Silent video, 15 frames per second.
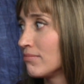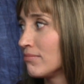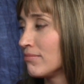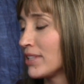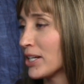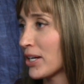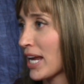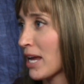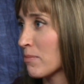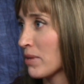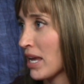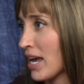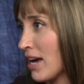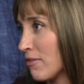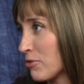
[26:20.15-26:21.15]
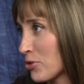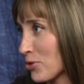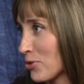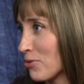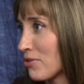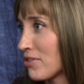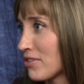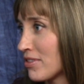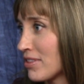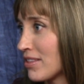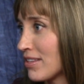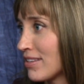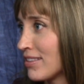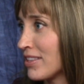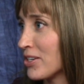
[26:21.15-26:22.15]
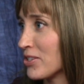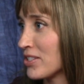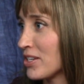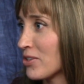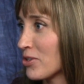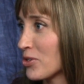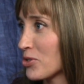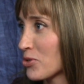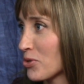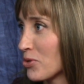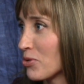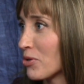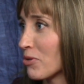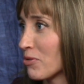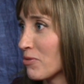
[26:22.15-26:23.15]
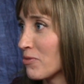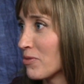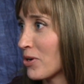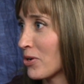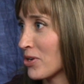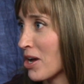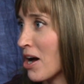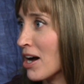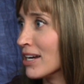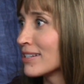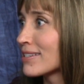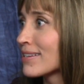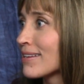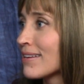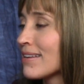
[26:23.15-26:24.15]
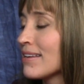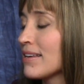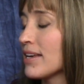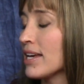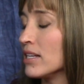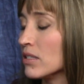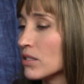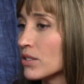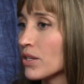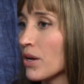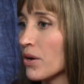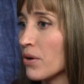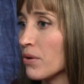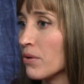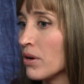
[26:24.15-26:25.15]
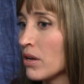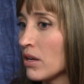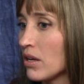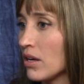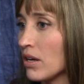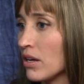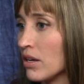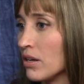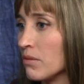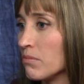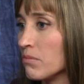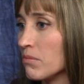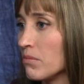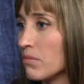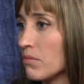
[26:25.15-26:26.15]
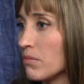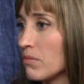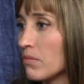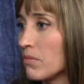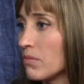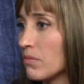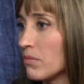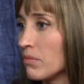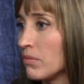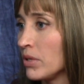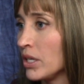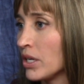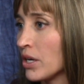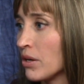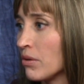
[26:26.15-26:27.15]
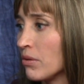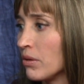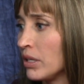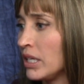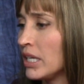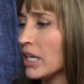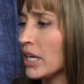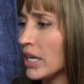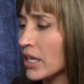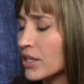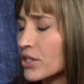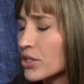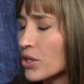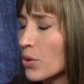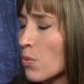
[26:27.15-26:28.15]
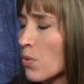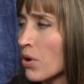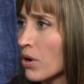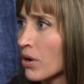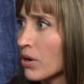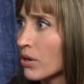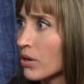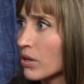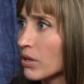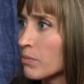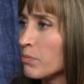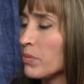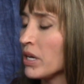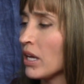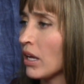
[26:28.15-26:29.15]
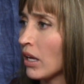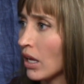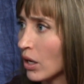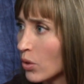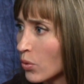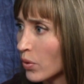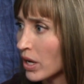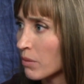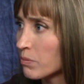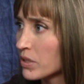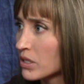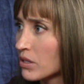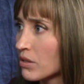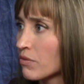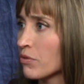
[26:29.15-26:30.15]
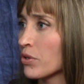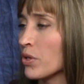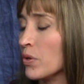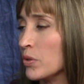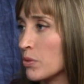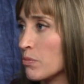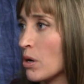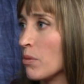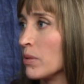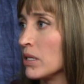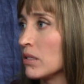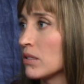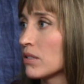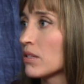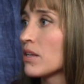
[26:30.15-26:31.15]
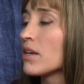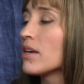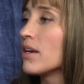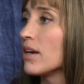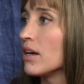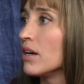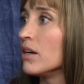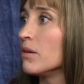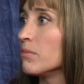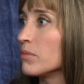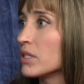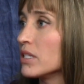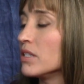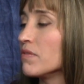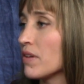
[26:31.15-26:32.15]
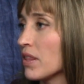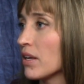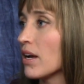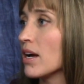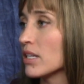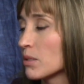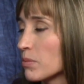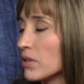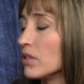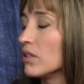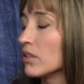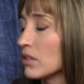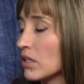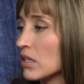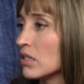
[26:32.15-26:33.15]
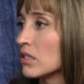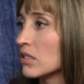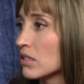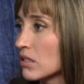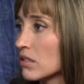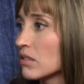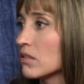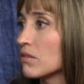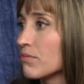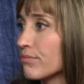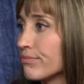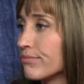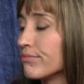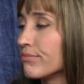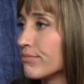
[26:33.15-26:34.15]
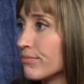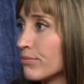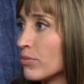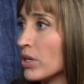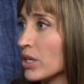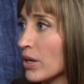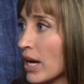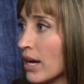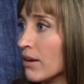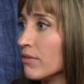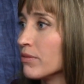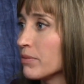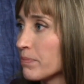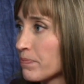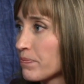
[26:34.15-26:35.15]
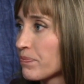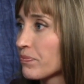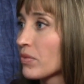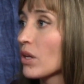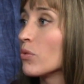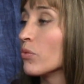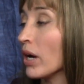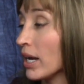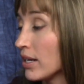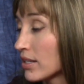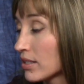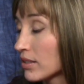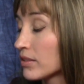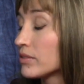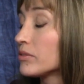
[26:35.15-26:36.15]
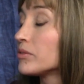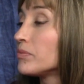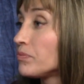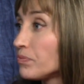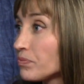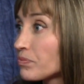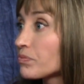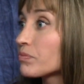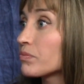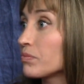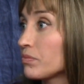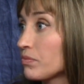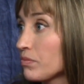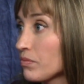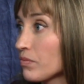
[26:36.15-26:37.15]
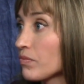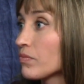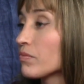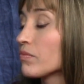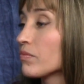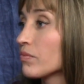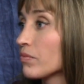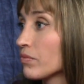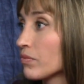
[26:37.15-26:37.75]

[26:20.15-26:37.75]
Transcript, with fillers: there can't be half truth. There's no, either truth or, truth, or not. truth or not. And so, um, you know, getting into the Word, being equipped for those moments um, to defend the gospel yeah. is. And trusting the Bible and right. trusting Jesus that, that that is